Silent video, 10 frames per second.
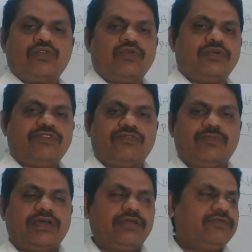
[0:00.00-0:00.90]
through once
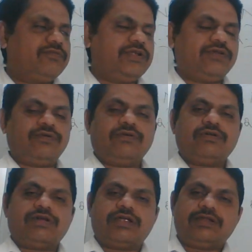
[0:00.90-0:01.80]
my
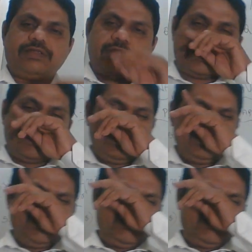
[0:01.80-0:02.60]
video and they can